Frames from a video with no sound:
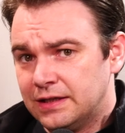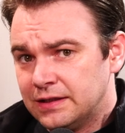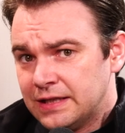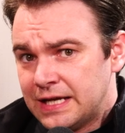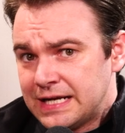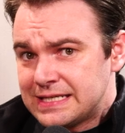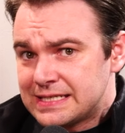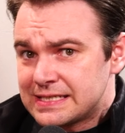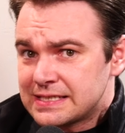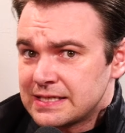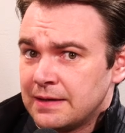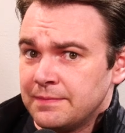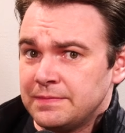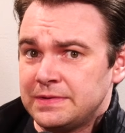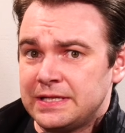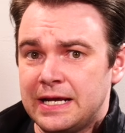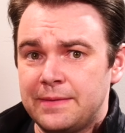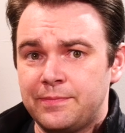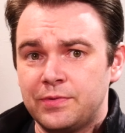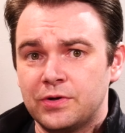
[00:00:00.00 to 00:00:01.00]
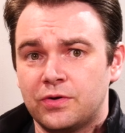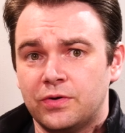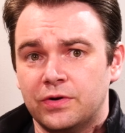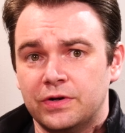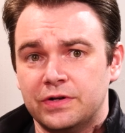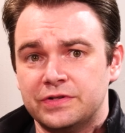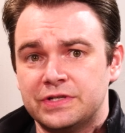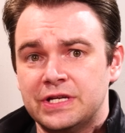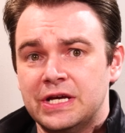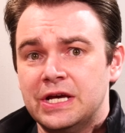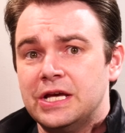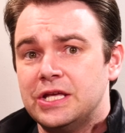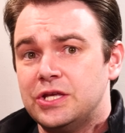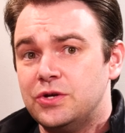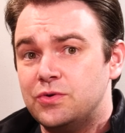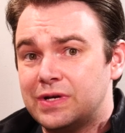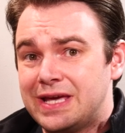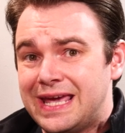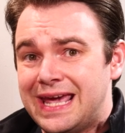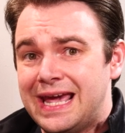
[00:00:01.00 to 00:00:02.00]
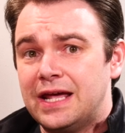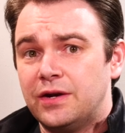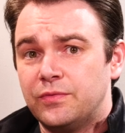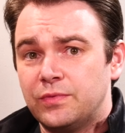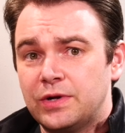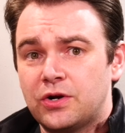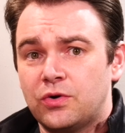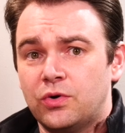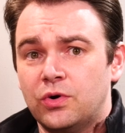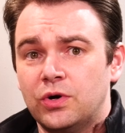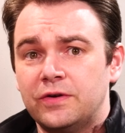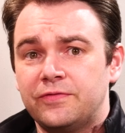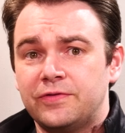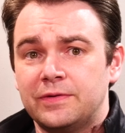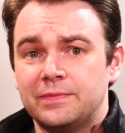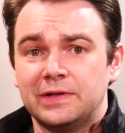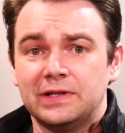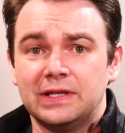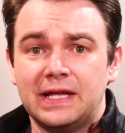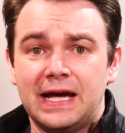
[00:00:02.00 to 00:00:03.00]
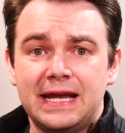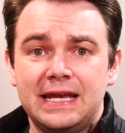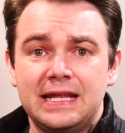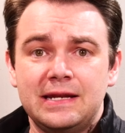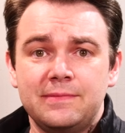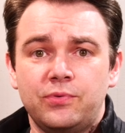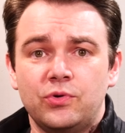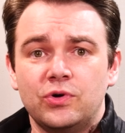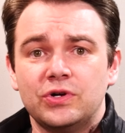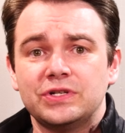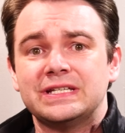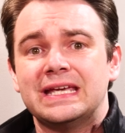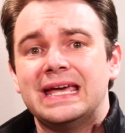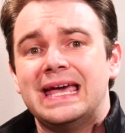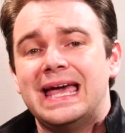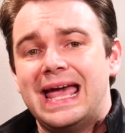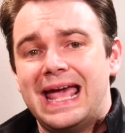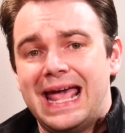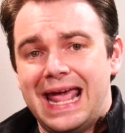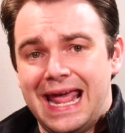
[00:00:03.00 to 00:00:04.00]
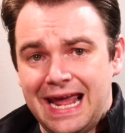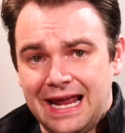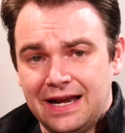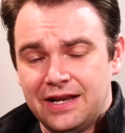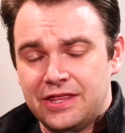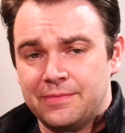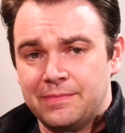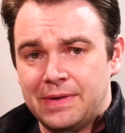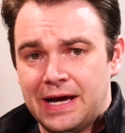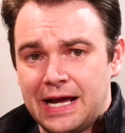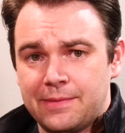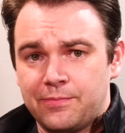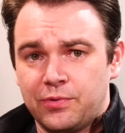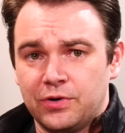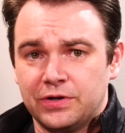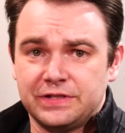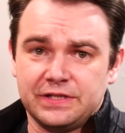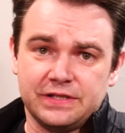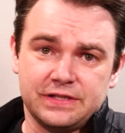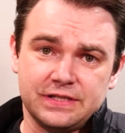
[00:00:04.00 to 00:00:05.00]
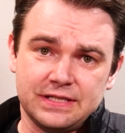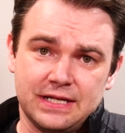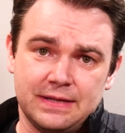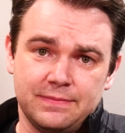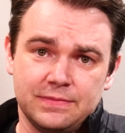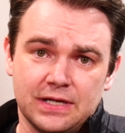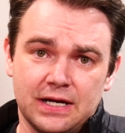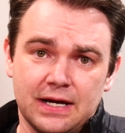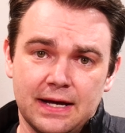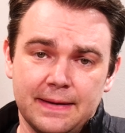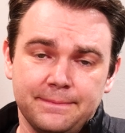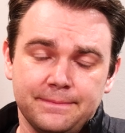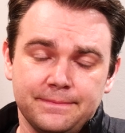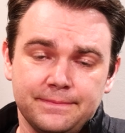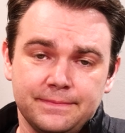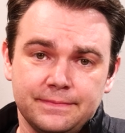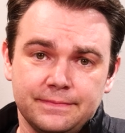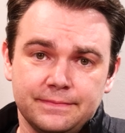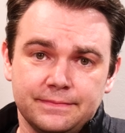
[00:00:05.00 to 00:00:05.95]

Unlike some tape recorders, you can't record from the line-in ports and the mic ports at the same time.